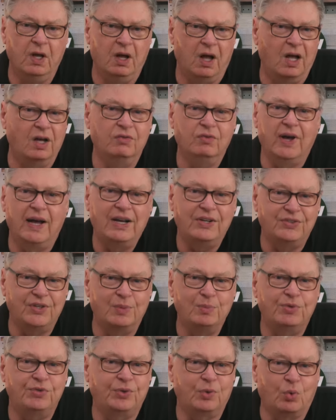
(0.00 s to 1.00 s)
Unlike
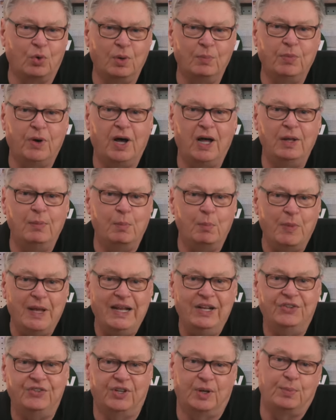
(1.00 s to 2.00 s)
some store-bought
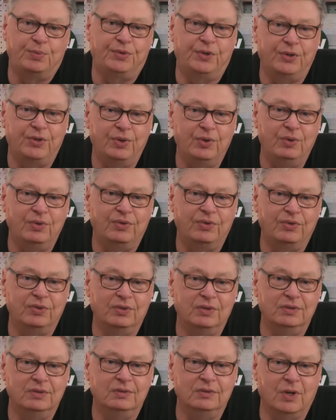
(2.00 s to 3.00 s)
meat substitutes,
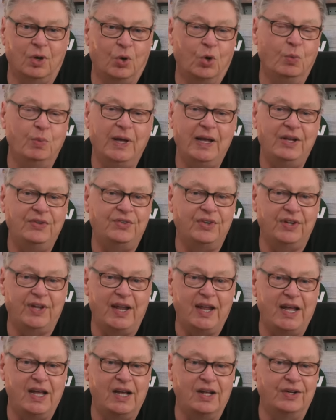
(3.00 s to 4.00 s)
homemade
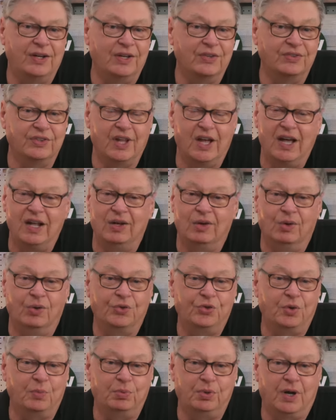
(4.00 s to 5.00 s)
seitan is not
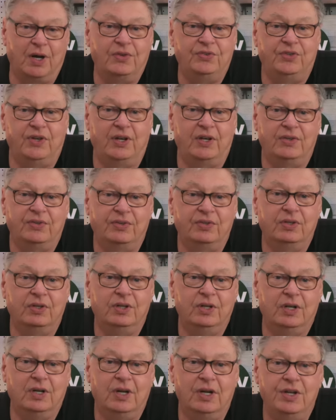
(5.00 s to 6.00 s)
ultra-processed.
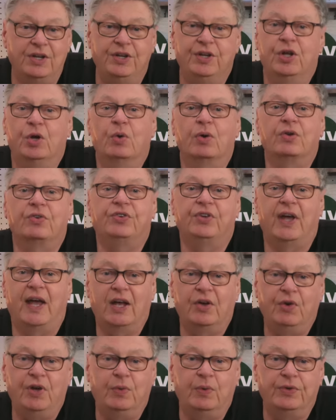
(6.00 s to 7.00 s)
You know
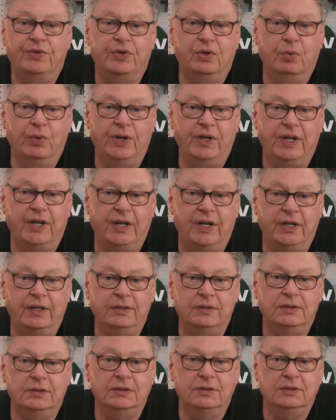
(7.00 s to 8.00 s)
exactly what's going in it.
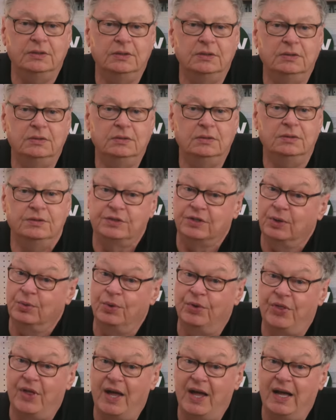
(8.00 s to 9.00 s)
So
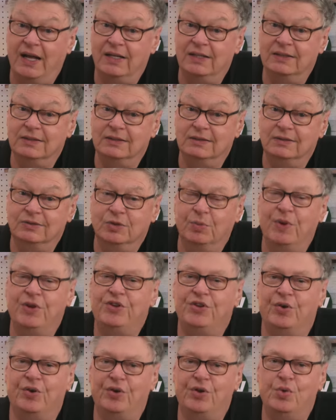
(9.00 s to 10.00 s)
with that, let me
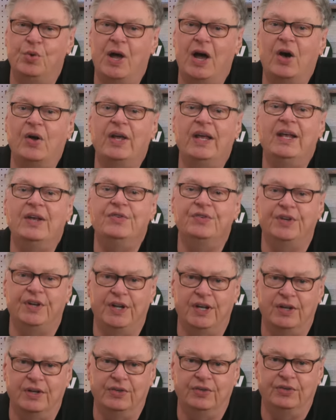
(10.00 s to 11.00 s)
show you how easy it
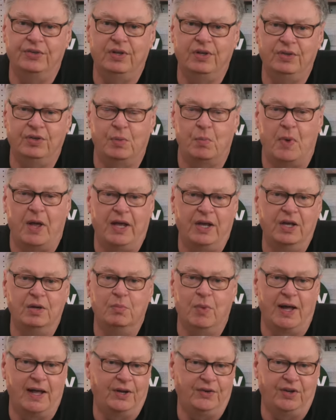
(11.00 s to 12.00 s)
is to make
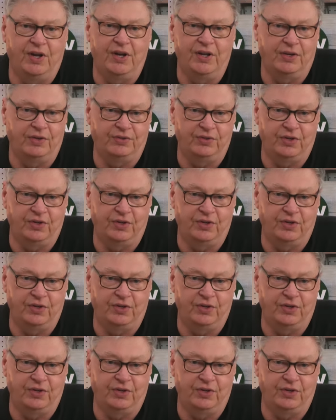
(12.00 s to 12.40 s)
my Italian